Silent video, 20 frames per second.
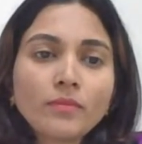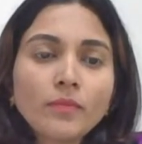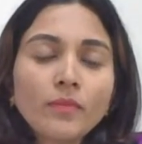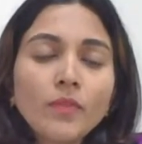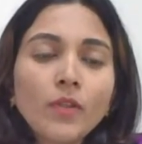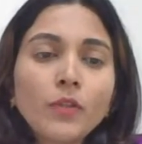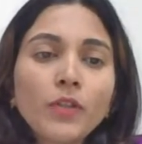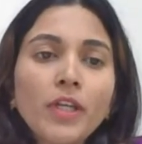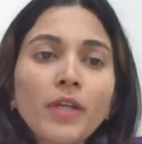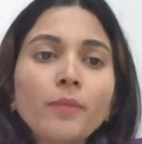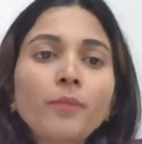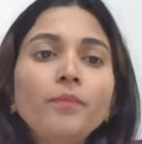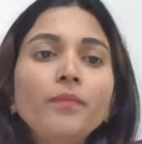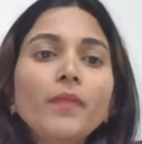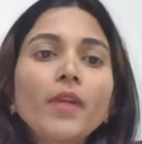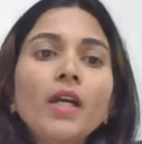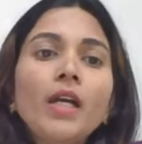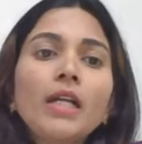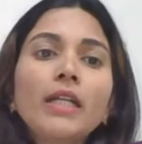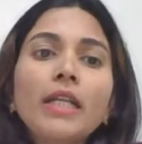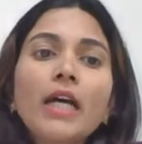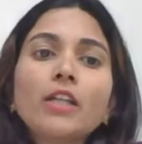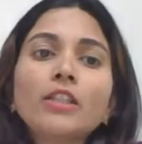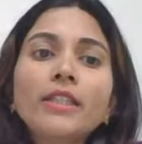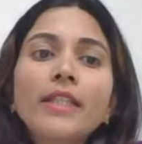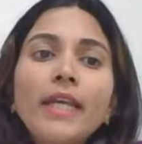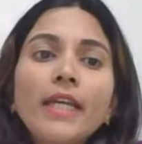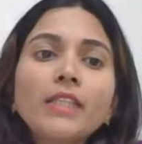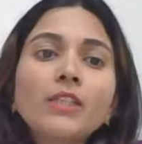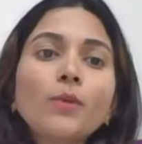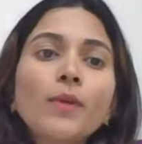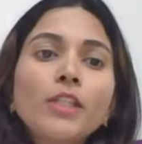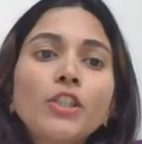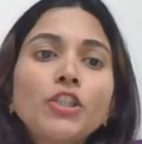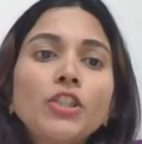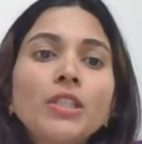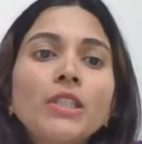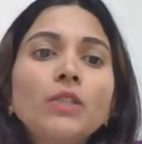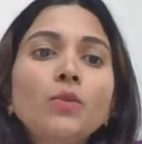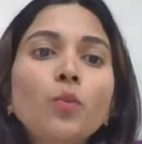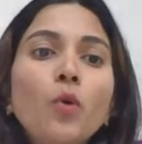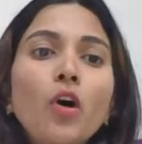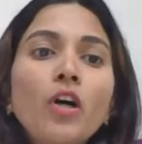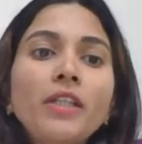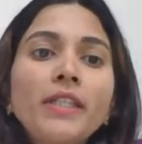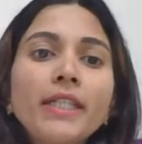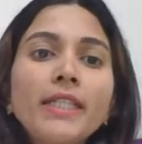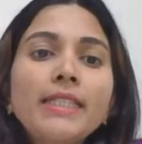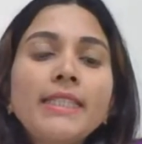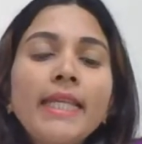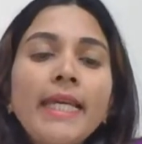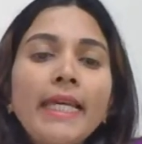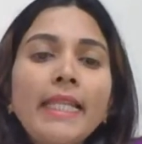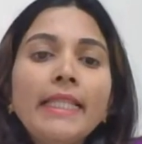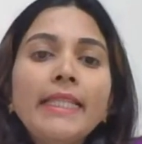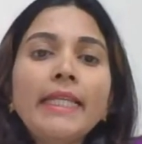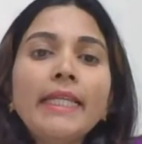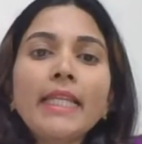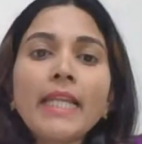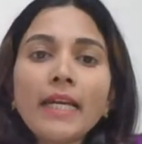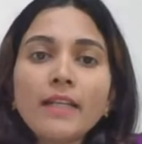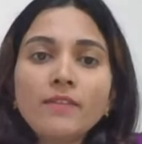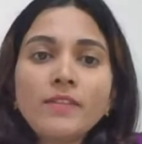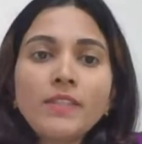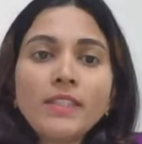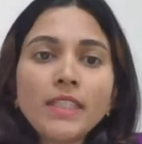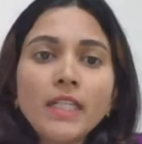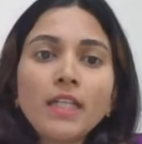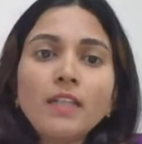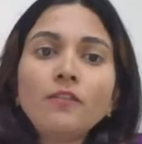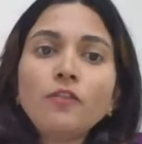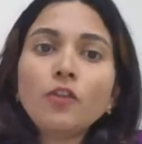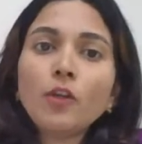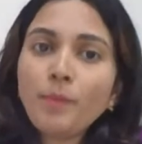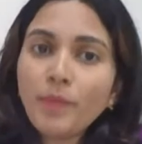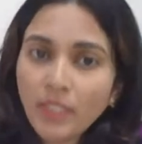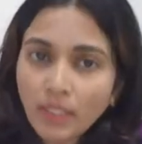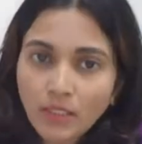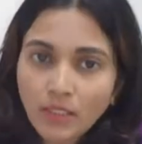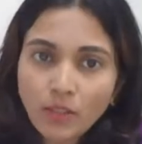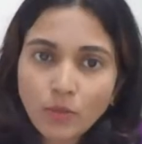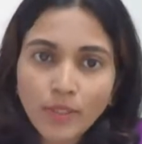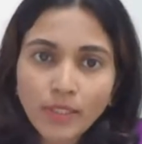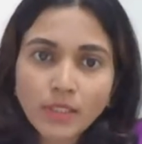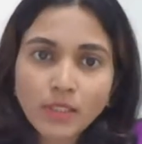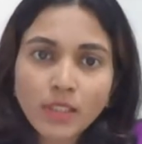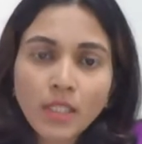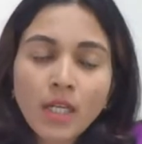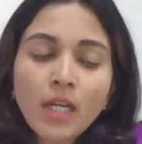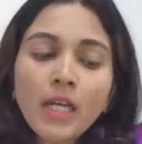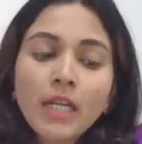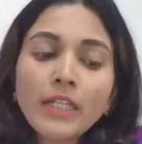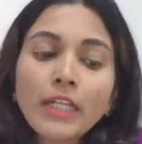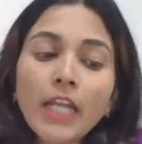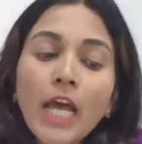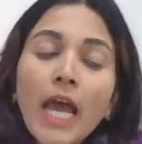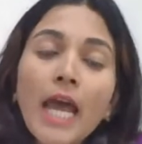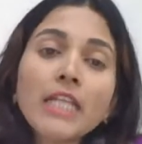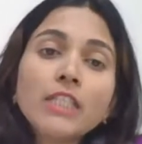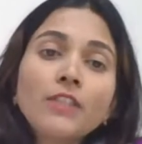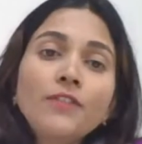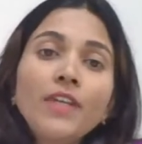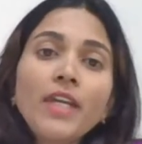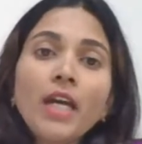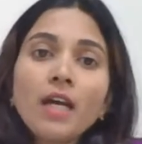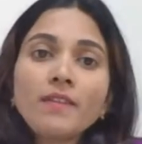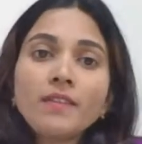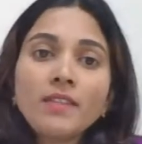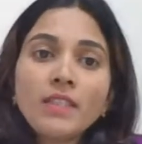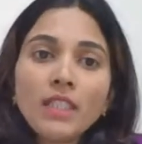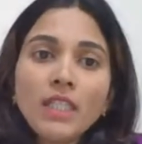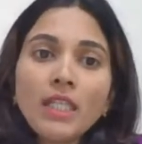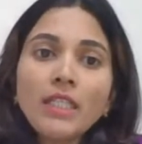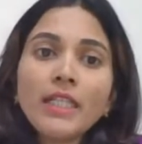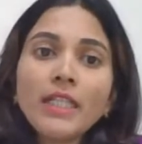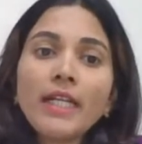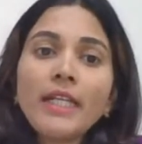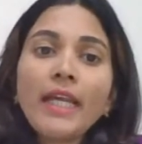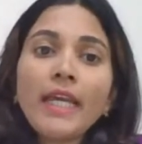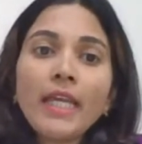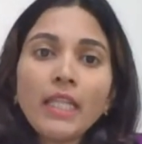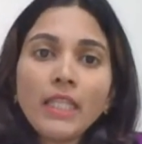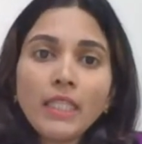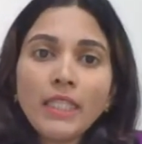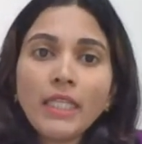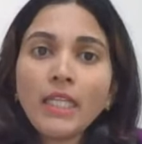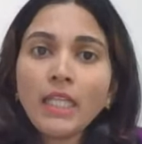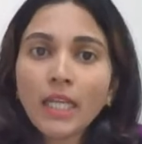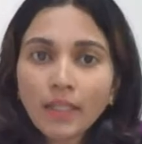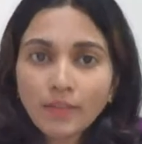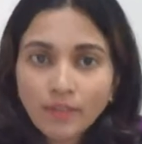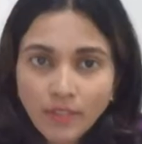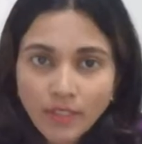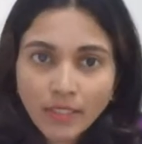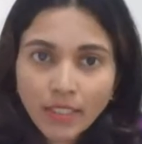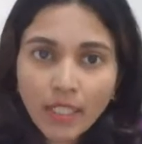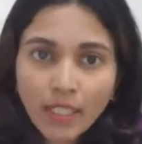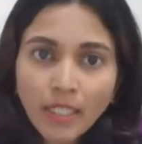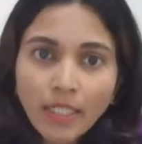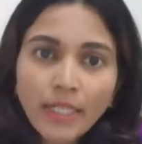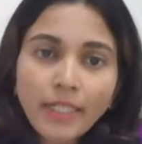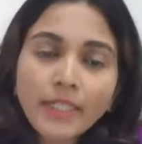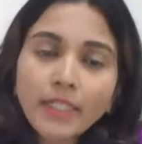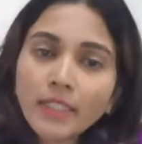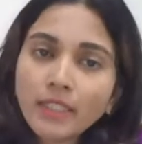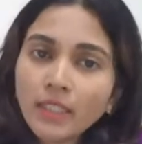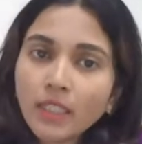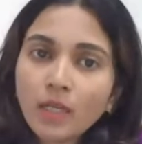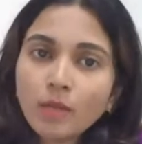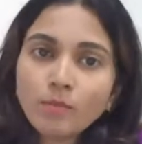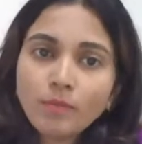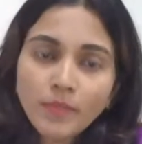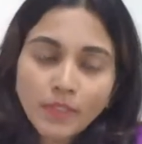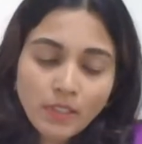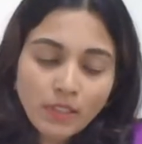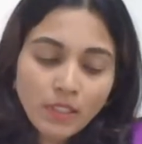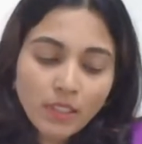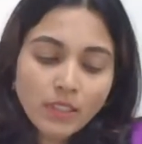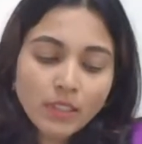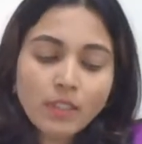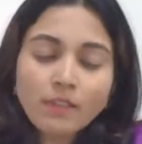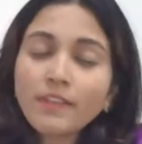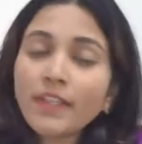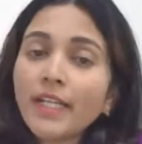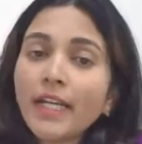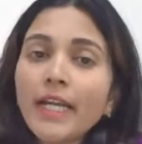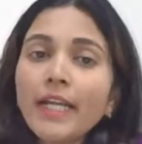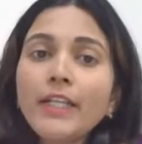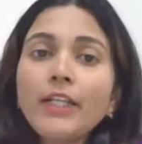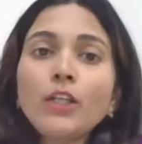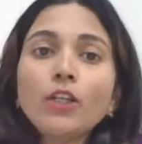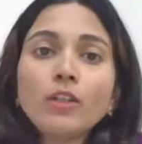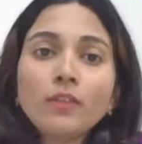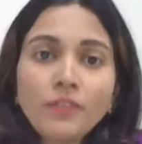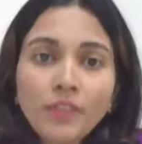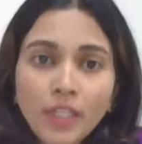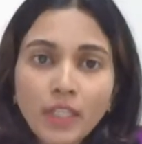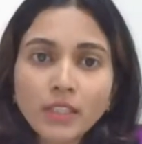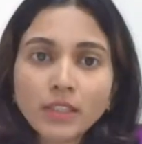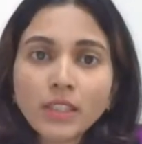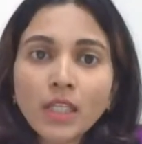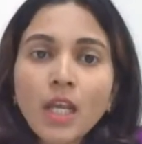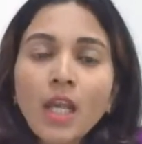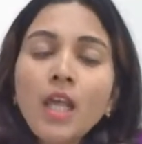Okay. Now the next question is, what is healthy lifestyle for PCOS? Now, as we have seen that healthy lifestyle, it encompasses a variety of things.